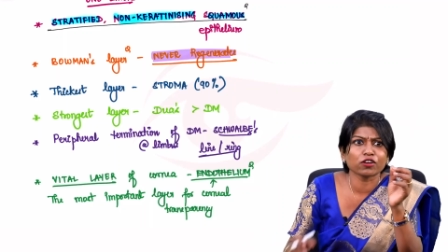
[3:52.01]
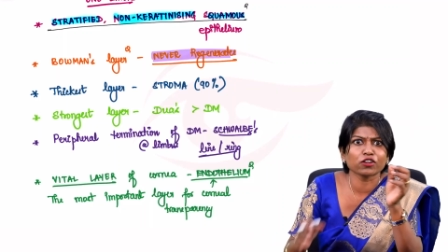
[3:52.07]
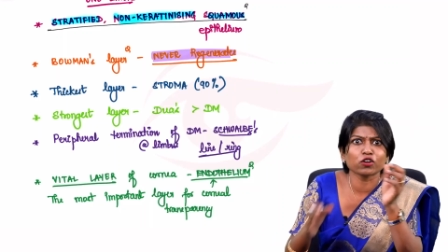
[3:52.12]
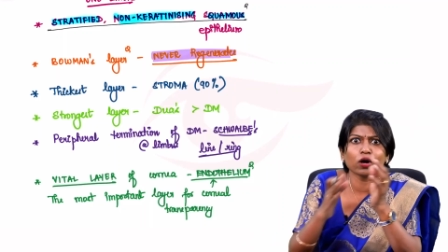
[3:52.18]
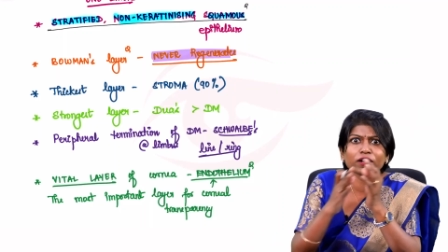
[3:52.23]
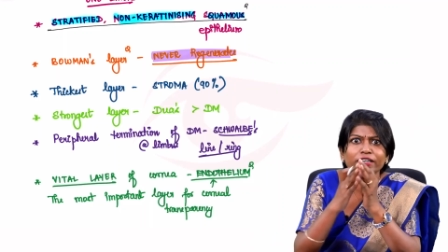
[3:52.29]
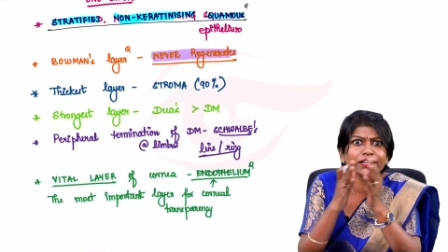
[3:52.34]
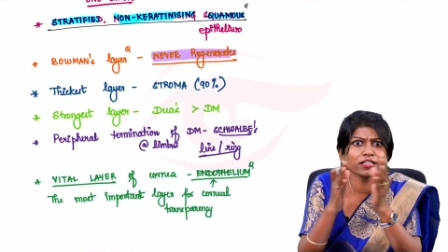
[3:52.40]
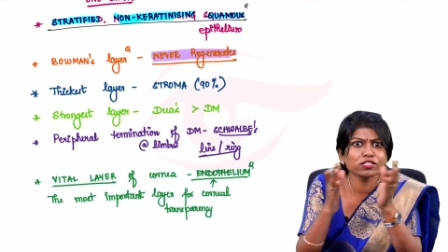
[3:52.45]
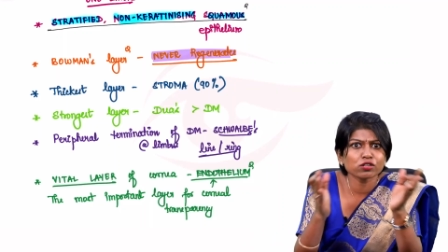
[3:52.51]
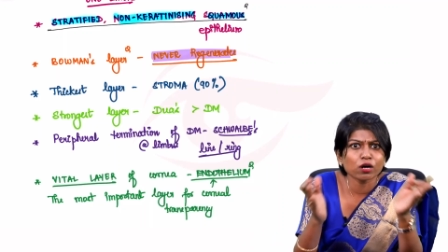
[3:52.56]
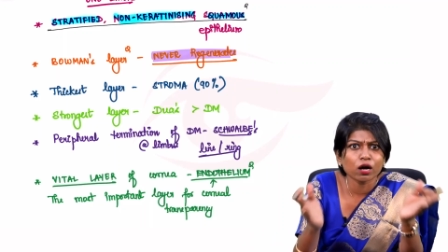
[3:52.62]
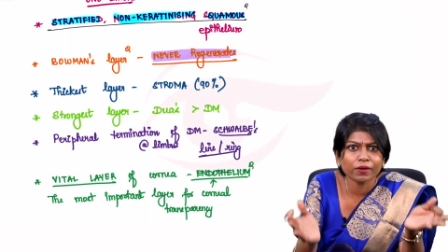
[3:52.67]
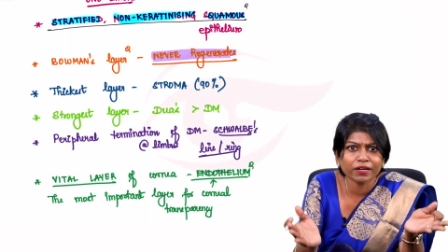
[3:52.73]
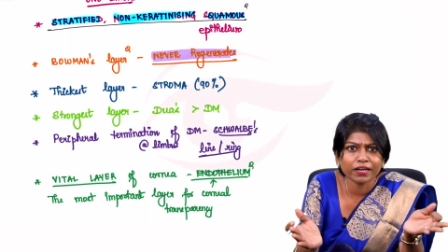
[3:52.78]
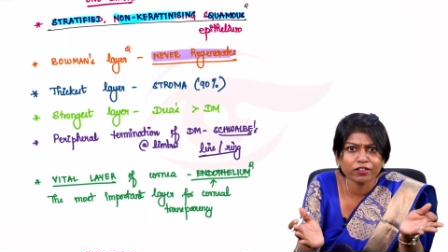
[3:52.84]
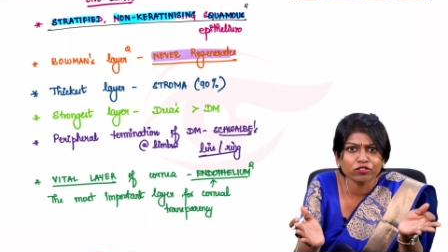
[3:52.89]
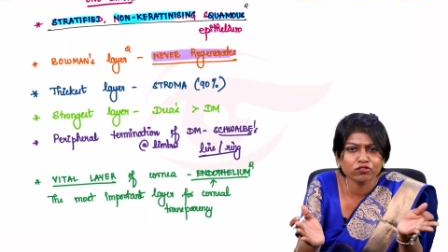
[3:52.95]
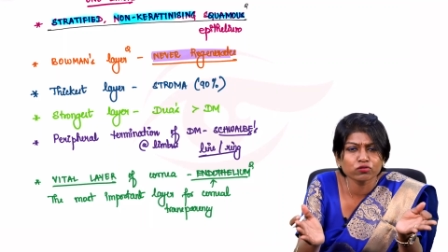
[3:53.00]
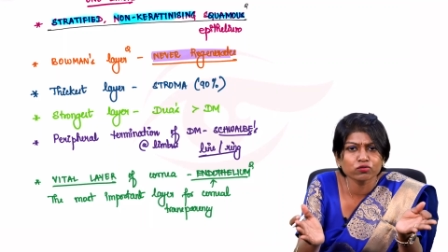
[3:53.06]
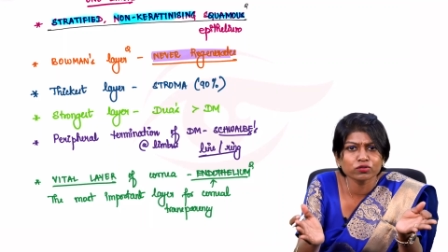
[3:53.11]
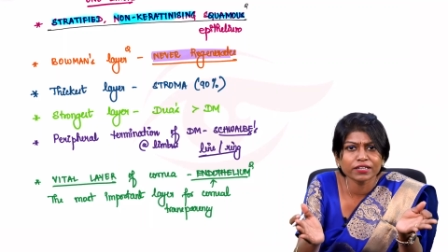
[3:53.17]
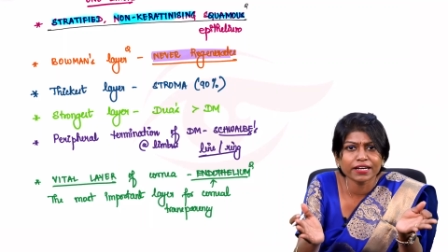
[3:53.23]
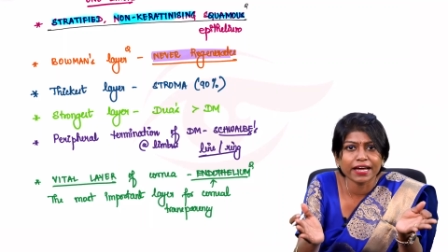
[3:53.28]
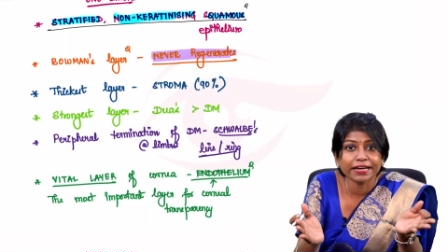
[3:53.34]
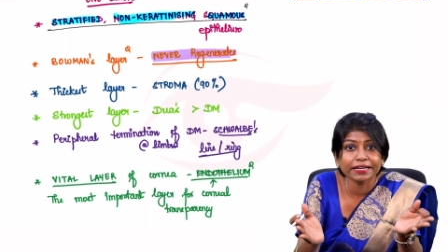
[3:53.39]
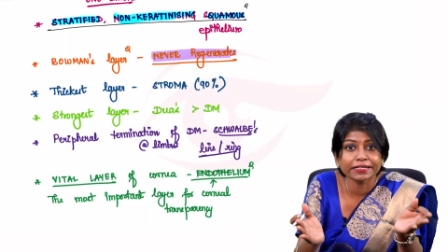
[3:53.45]
Now you already saw when I drew
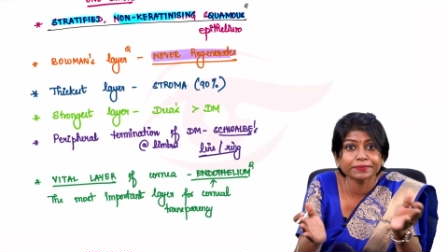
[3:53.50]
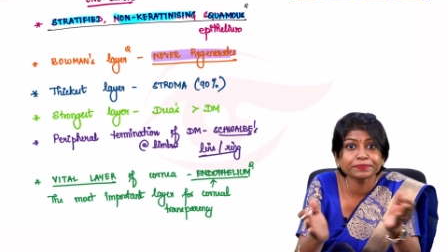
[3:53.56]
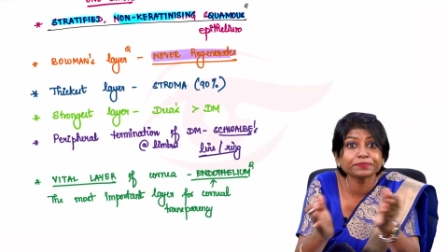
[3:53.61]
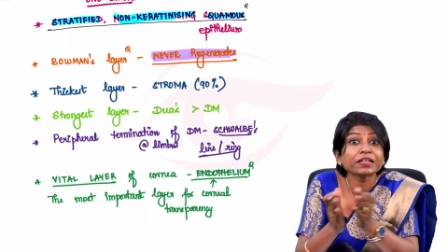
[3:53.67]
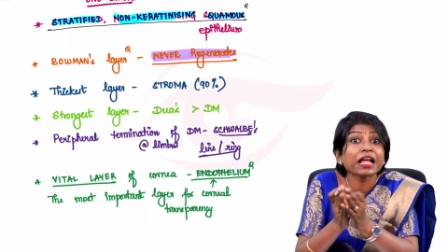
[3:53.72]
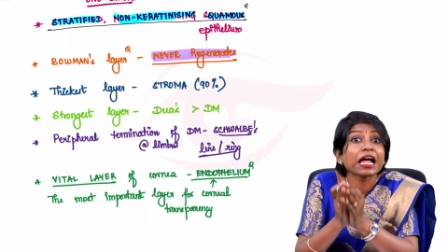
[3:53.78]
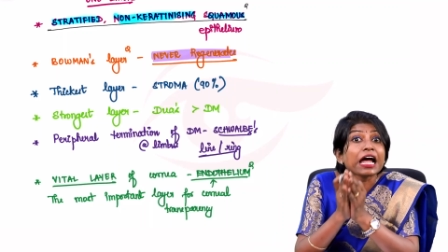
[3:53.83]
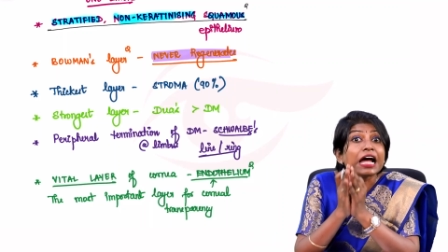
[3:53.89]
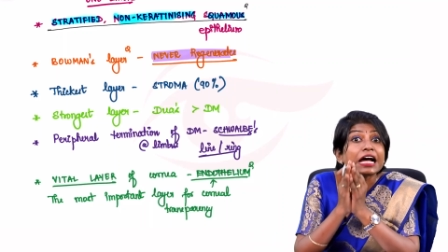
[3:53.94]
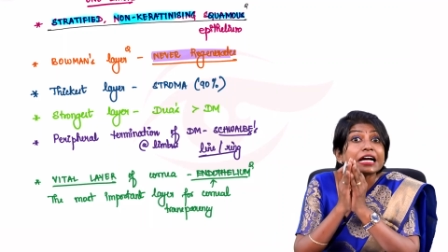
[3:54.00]
the diagram.